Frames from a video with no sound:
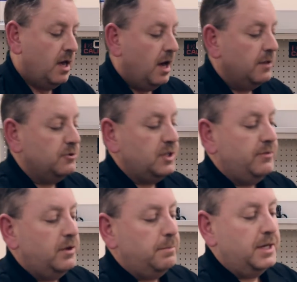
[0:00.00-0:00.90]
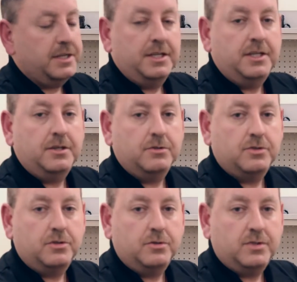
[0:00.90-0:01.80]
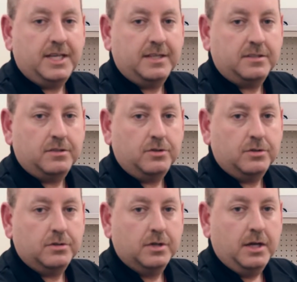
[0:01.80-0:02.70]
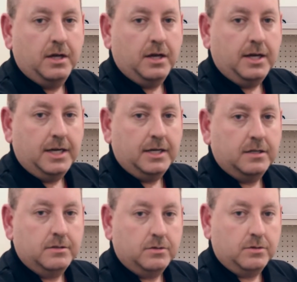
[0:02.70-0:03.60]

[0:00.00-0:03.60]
Uh, there's even a button in here to test your uh,